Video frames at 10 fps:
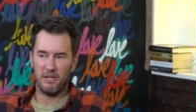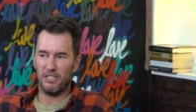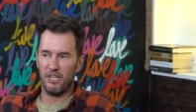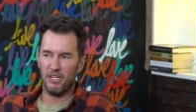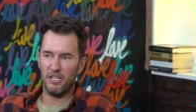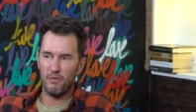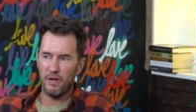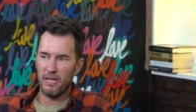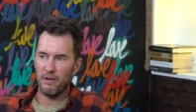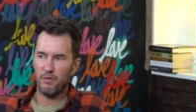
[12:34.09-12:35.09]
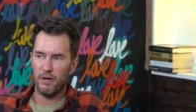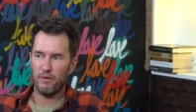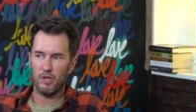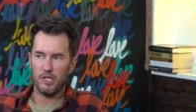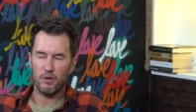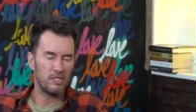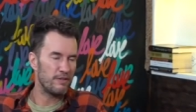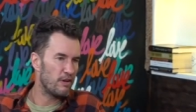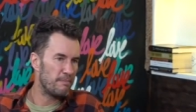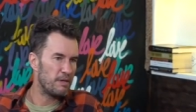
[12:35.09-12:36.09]
mean, literally, we we was, it
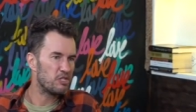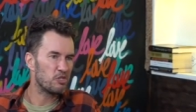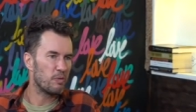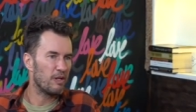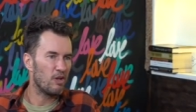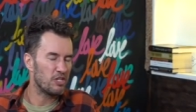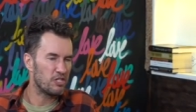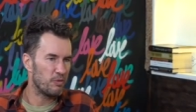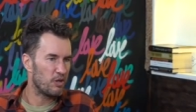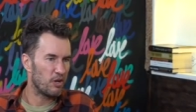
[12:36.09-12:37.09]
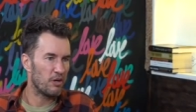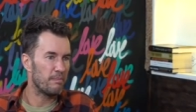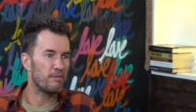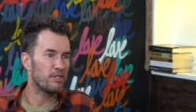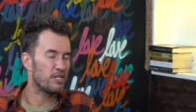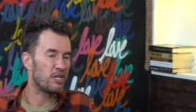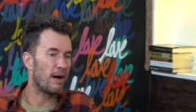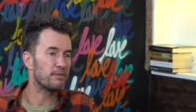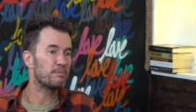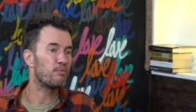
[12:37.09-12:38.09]
wasn't even a business when we launched it. We called it a, the
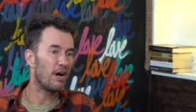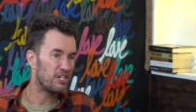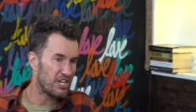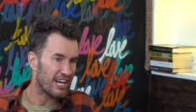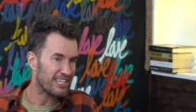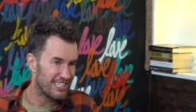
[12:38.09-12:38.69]
Thomas Project.